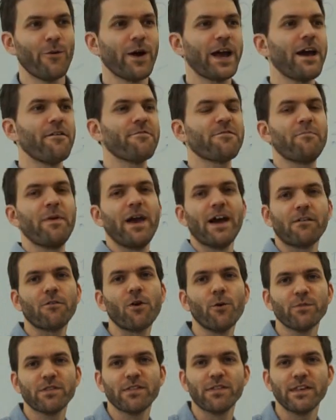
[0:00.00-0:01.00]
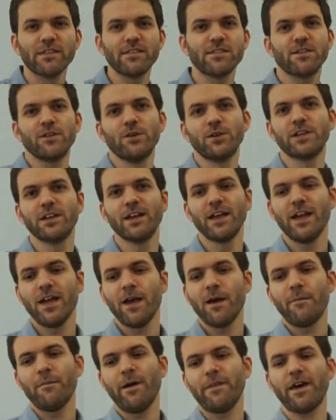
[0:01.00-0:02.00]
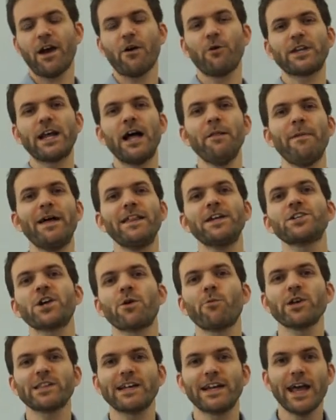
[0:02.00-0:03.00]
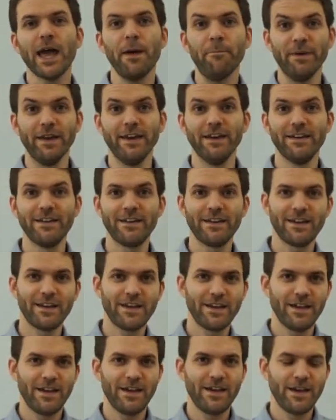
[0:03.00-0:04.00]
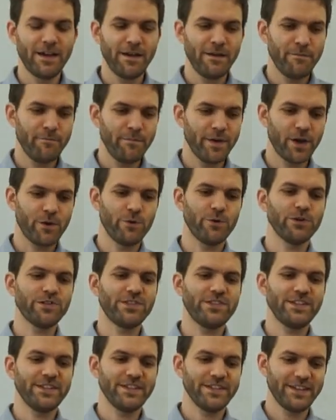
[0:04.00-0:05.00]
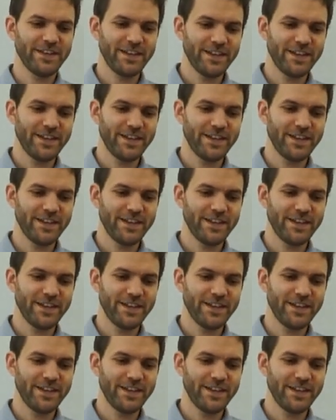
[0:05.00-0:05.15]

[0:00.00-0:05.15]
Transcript: we have spare rooms, this is good. But the hotel manager was unhappy. because